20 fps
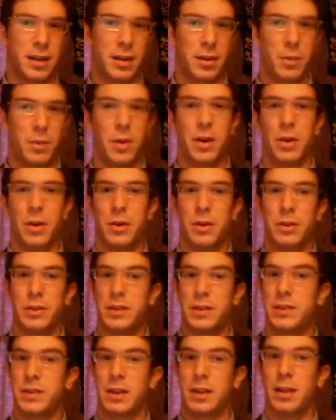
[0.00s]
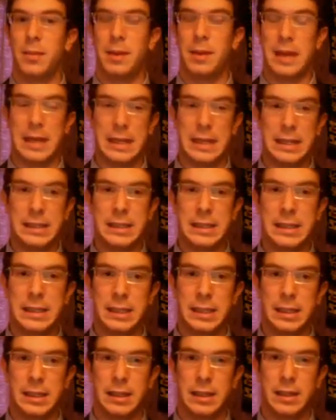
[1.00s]
on what a hostess club is,
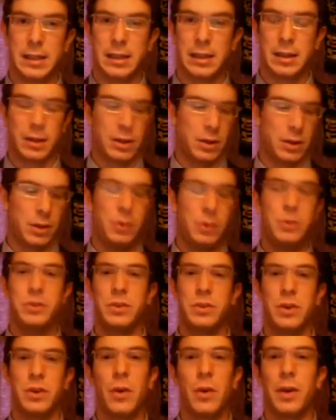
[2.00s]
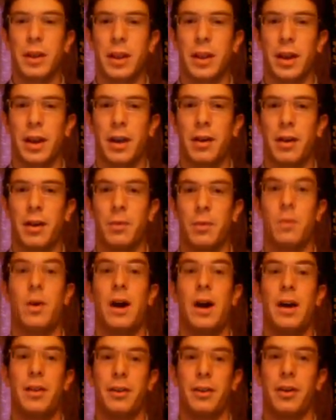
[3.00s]
who's going there,
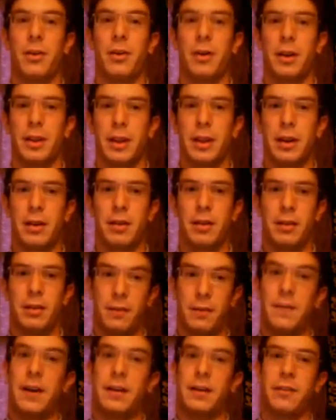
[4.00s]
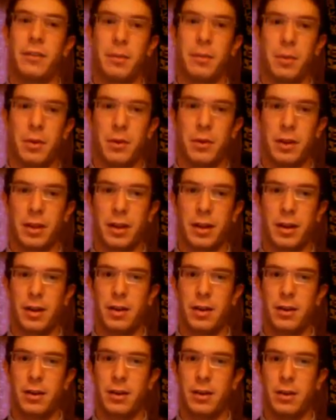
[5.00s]
why they're going there, the effect of them going there,
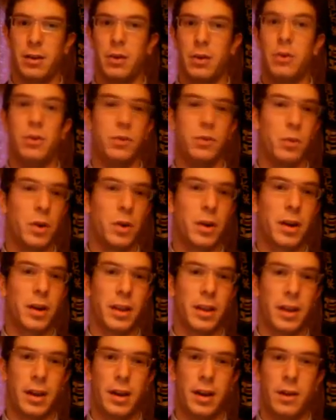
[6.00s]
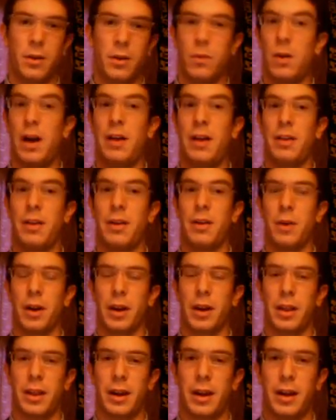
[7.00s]
who's working there, why they're
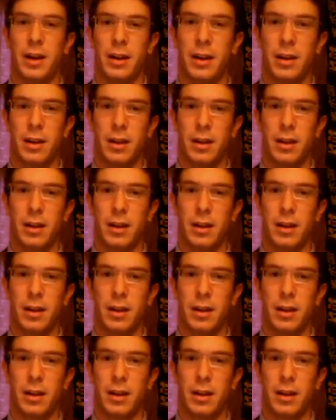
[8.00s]
working there,